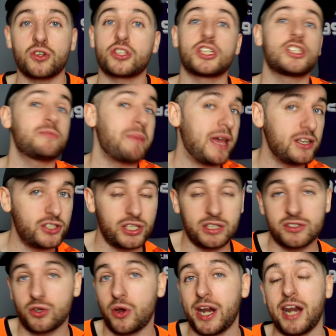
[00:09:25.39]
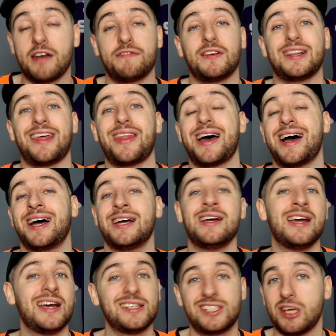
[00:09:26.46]
suspensions or anything like that
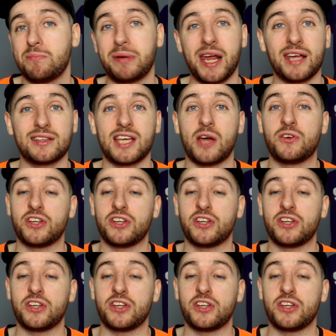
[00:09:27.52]
to break down.